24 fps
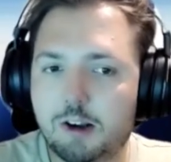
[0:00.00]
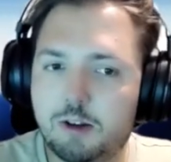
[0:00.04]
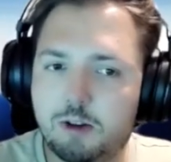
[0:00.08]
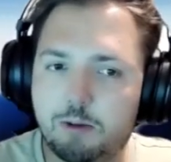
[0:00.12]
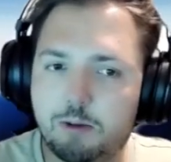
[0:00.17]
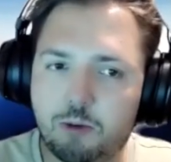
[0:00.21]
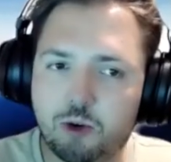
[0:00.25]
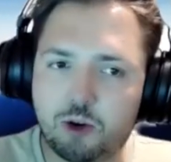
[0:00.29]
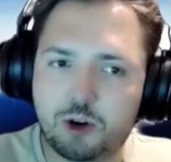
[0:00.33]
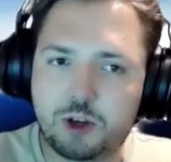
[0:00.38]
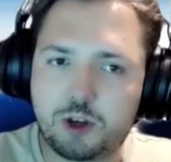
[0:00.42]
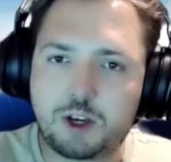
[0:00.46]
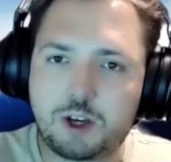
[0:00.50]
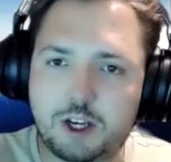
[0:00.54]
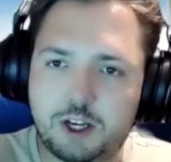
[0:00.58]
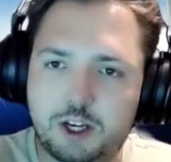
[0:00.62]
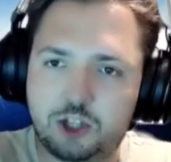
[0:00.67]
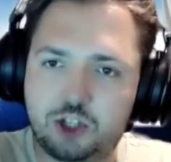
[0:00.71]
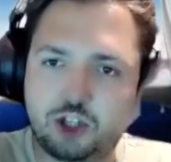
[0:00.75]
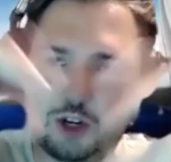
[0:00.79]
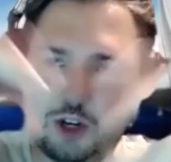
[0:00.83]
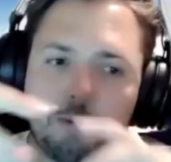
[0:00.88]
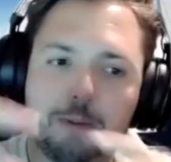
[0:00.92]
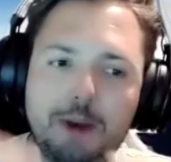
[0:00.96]
The more you kind
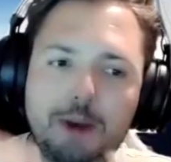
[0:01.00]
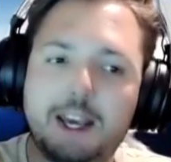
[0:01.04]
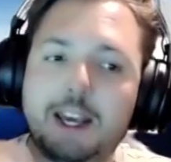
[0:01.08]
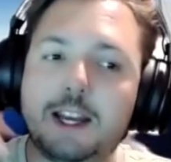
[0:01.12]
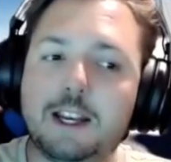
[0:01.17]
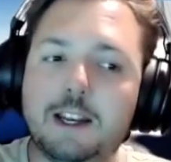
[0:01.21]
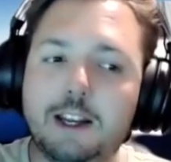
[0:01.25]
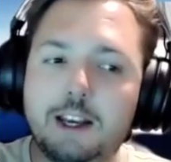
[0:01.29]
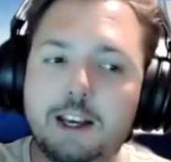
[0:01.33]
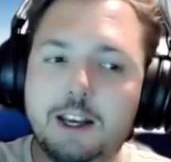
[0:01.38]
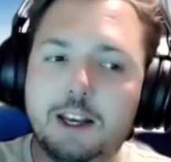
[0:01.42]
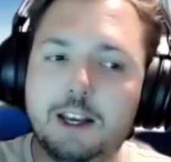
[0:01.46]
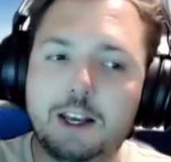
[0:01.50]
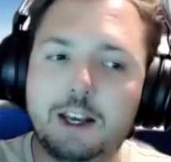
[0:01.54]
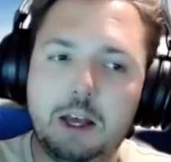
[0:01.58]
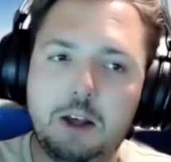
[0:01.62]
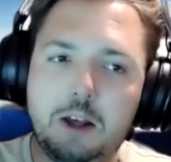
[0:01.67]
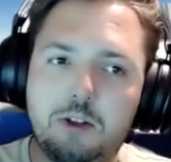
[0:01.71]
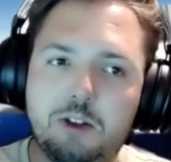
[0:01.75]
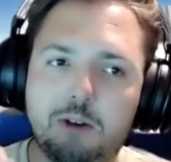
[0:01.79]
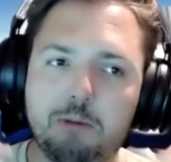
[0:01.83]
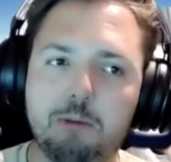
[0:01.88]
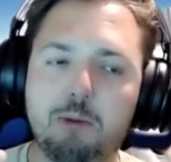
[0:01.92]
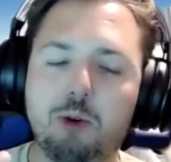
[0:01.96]
of jump in,
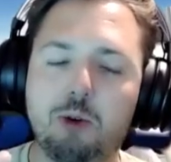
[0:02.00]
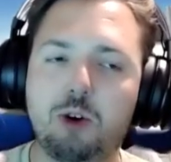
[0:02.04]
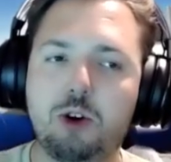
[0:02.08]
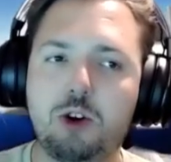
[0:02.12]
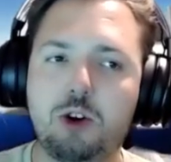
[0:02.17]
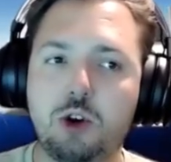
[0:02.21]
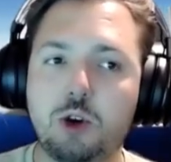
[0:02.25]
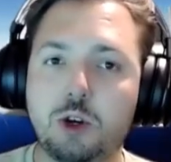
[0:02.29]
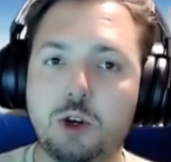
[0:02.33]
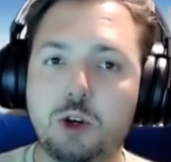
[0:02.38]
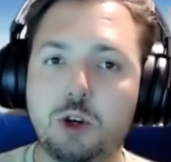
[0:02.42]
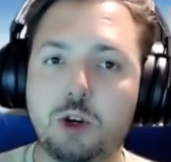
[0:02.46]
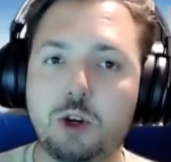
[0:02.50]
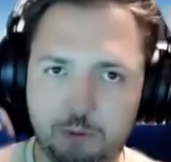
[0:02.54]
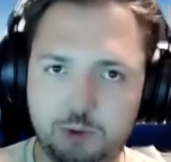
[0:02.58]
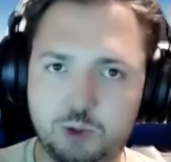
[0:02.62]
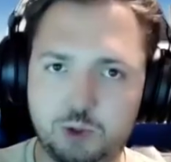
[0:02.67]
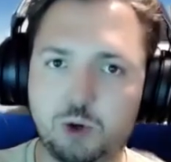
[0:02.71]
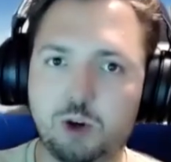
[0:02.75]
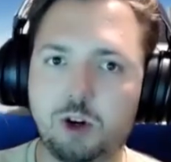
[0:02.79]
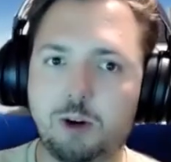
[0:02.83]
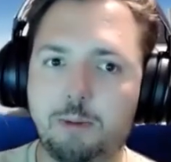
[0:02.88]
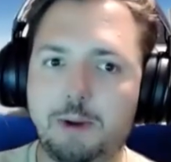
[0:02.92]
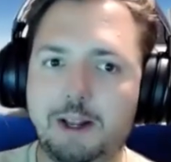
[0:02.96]
the more you can
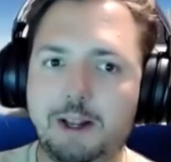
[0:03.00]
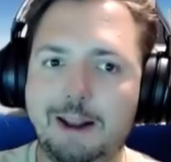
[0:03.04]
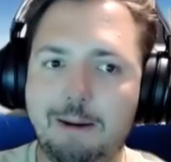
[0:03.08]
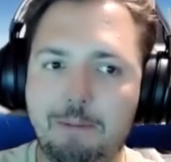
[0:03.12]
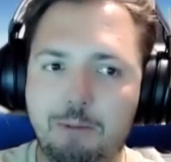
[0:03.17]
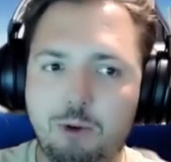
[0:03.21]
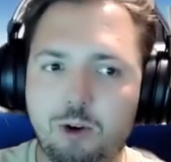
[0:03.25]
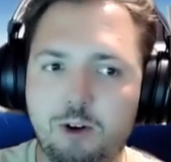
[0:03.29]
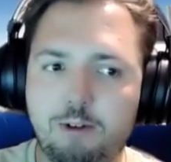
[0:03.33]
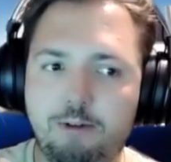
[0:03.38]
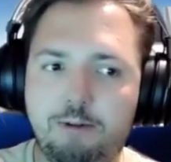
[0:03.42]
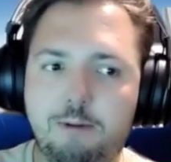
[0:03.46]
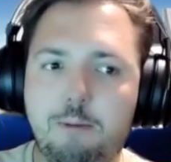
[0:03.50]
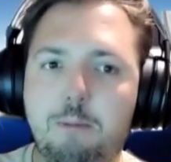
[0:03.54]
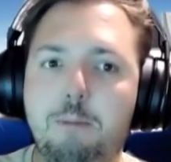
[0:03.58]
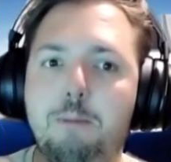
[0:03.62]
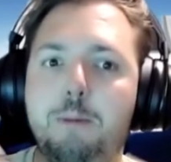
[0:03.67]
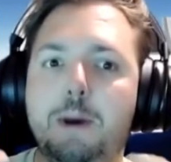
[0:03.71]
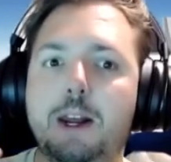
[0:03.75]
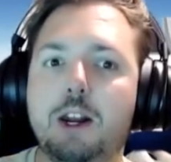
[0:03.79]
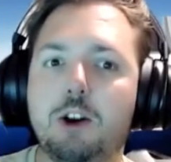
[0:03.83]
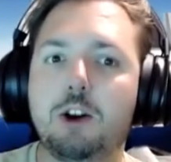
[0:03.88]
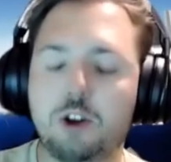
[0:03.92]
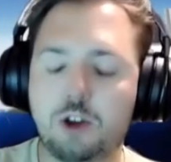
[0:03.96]
absorb, and the more
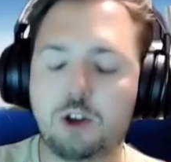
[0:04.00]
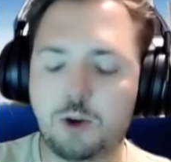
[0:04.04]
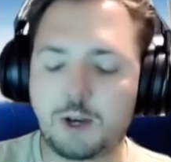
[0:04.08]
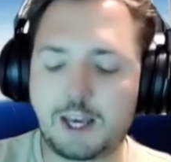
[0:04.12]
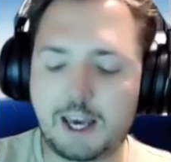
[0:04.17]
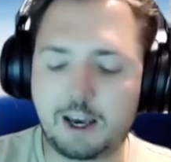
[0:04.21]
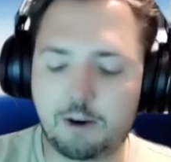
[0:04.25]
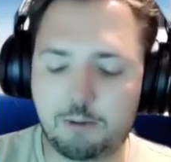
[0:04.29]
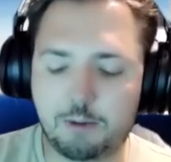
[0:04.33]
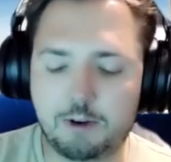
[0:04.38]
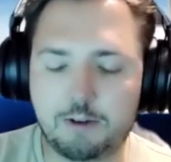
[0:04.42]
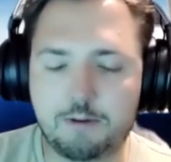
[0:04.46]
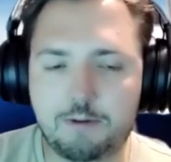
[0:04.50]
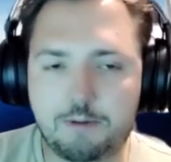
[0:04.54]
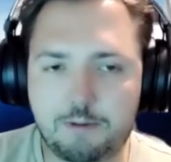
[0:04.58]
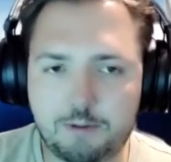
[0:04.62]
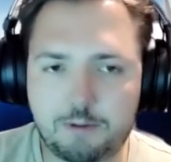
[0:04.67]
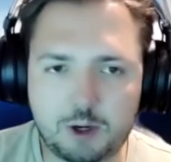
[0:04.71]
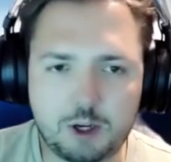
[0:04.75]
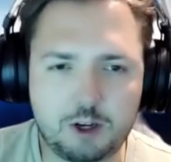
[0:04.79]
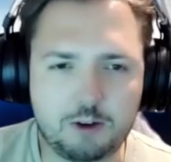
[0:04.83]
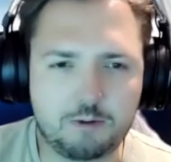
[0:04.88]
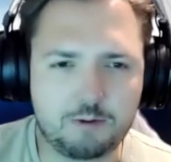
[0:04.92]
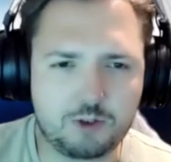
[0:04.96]
familiar you get with
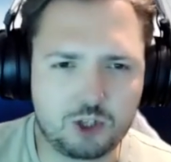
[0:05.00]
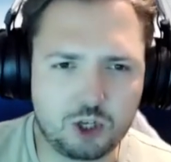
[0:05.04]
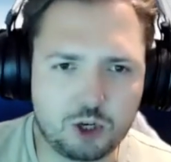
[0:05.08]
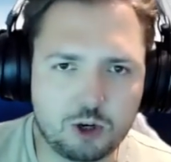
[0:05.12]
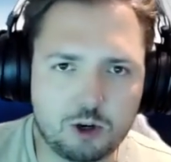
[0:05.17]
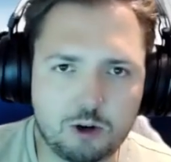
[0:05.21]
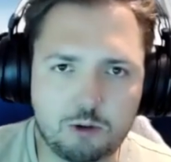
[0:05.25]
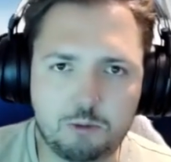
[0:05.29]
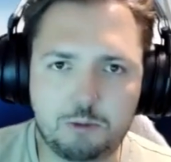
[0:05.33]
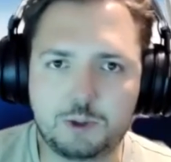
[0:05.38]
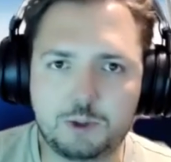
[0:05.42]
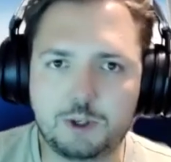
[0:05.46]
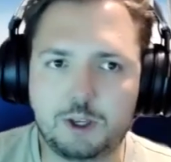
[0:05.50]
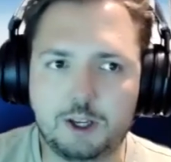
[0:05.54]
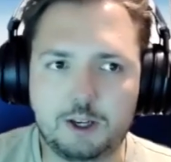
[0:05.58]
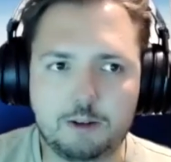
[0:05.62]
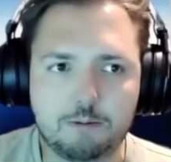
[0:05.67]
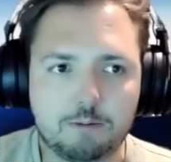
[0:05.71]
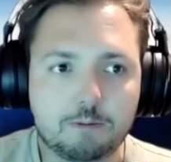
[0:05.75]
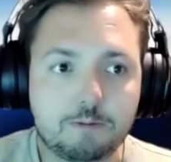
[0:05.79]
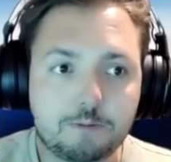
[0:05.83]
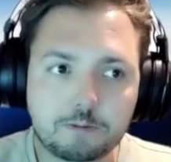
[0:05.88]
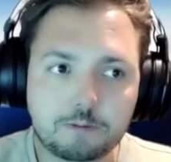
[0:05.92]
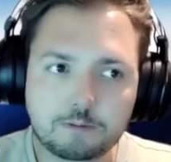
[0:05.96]
kind of terms
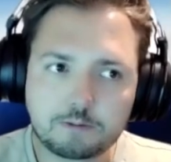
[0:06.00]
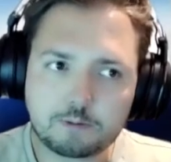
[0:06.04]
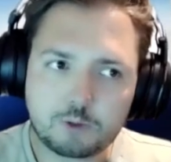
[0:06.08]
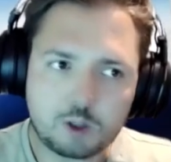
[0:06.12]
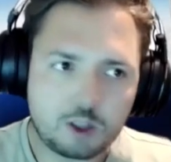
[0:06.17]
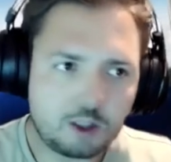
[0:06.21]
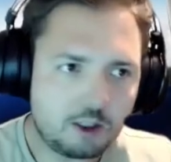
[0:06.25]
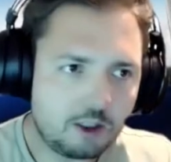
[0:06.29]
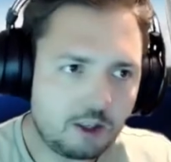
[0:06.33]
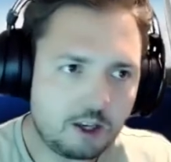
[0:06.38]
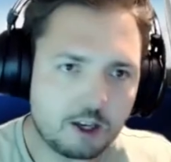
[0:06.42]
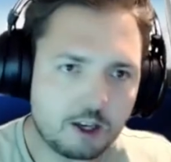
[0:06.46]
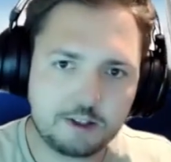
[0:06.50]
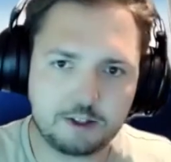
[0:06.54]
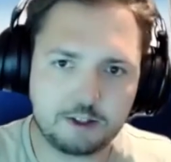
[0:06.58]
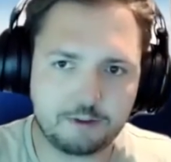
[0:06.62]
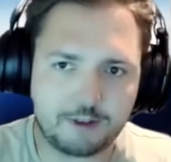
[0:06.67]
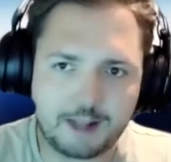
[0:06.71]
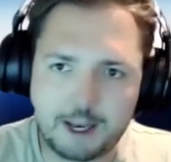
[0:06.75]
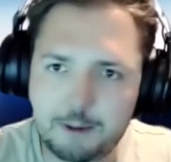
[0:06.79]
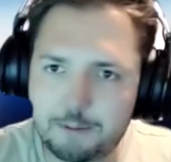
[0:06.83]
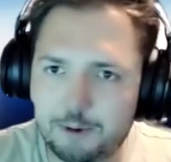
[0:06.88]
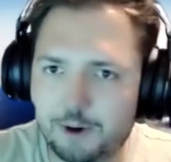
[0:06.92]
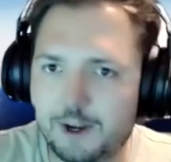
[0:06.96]
and
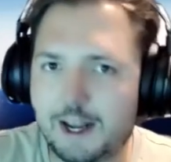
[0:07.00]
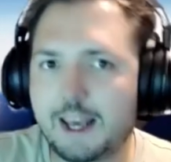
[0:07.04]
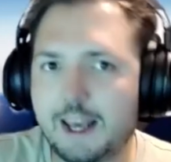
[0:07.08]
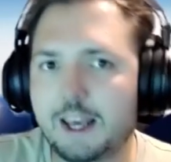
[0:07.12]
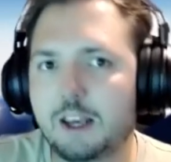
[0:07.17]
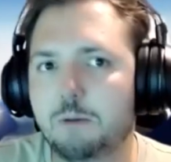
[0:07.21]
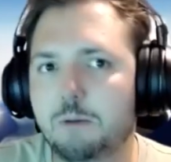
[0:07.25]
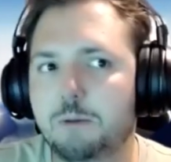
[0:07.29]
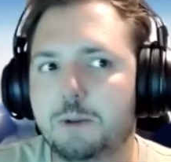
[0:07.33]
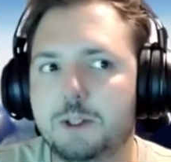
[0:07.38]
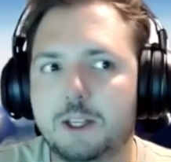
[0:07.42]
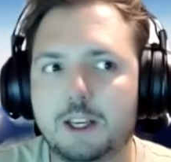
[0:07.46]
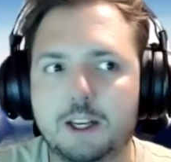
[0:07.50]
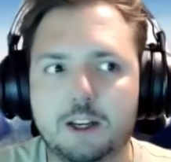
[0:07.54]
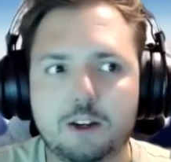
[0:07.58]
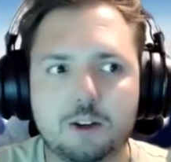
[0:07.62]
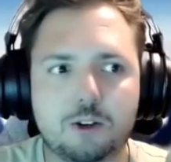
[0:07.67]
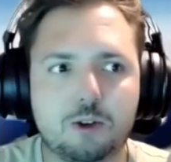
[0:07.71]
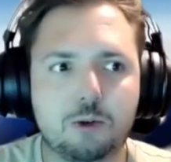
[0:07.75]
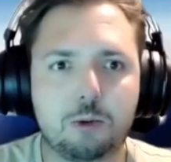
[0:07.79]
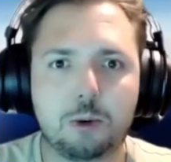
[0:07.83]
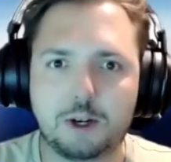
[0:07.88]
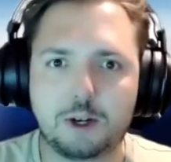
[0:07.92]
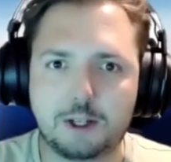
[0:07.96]
developer names and
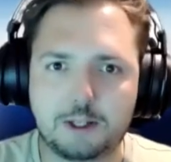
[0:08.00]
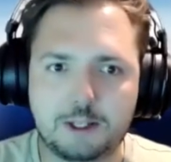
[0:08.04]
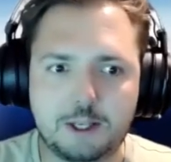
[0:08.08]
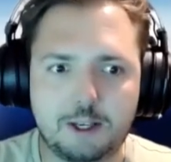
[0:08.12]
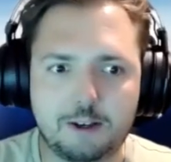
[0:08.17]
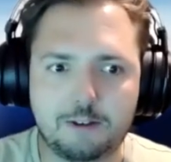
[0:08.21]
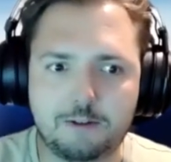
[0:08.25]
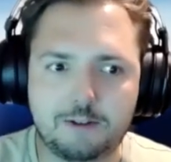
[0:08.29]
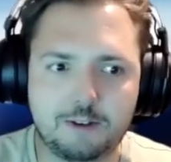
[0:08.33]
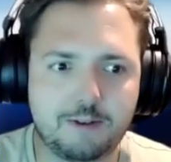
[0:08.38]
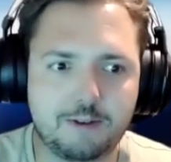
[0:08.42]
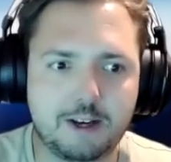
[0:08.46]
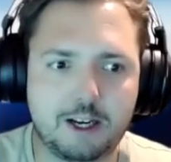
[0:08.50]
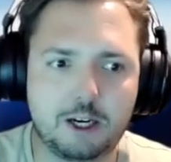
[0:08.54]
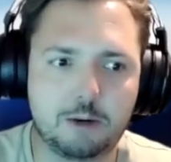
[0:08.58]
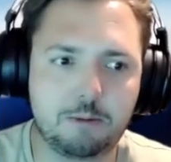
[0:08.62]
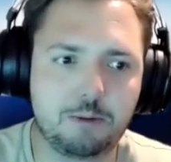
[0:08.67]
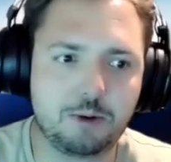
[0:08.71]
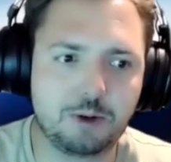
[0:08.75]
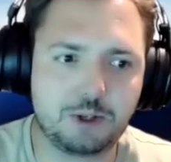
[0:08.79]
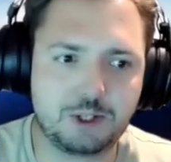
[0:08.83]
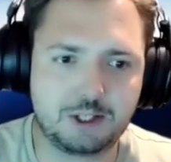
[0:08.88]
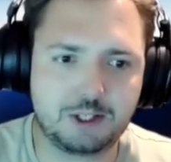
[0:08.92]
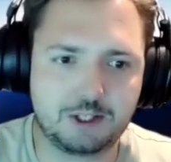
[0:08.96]
quality of
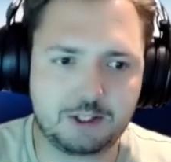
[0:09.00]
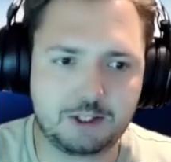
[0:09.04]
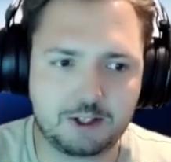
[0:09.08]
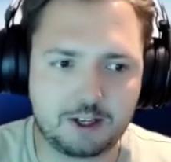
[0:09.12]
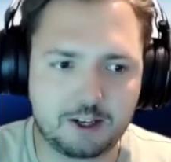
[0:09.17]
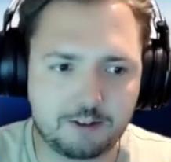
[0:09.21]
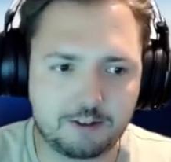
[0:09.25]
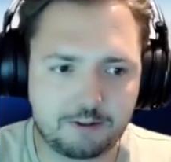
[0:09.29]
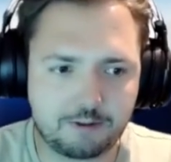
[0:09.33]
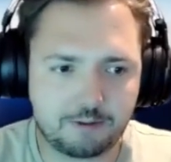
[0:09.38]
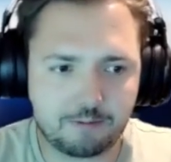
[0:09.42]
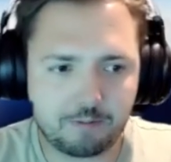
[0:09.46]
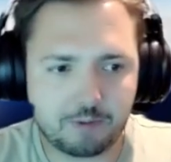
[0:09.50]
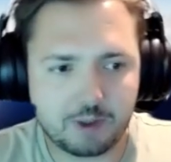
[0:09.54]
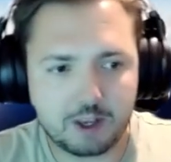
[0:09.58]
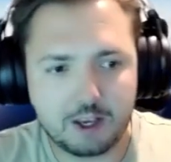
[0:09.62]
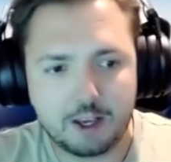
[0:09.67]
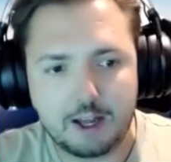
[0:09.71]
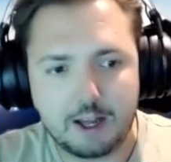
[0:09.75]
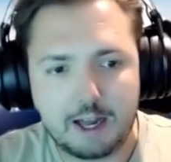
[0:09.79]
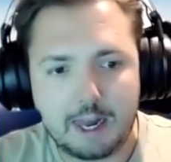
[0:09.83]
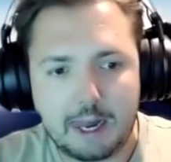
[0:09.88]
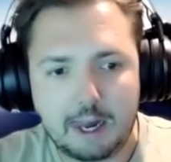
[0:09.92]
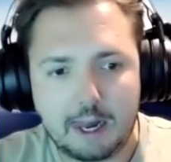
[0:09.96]
developers and stuff.
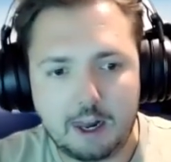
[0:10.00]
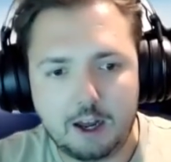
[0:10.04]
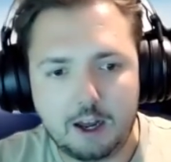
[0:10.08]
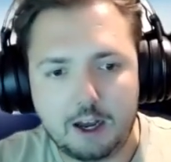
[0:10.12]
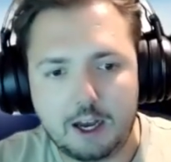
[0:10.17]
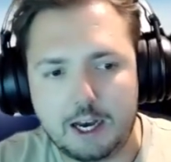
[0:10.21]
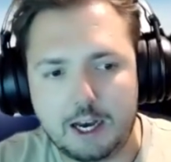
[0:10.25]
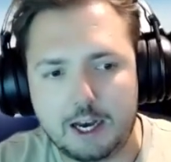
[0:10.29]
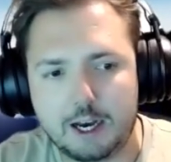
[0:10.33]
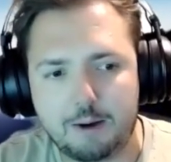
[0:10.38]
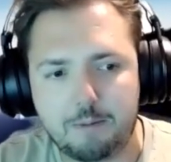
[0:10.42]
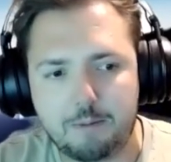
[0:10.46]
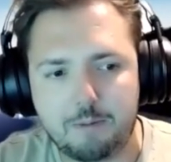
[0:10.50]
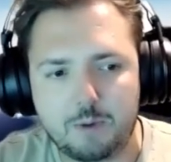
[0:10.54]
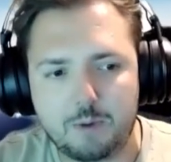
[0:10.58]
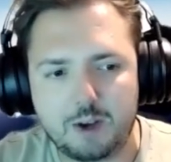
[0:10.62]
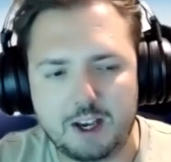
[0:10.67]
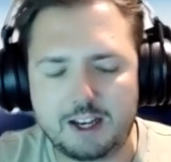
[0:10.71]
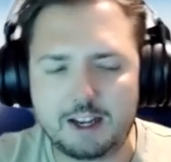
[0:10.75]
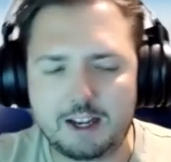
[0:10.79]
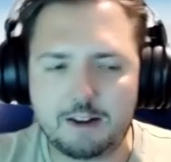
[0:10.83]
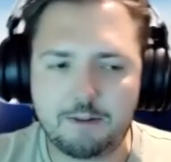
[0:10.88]
And then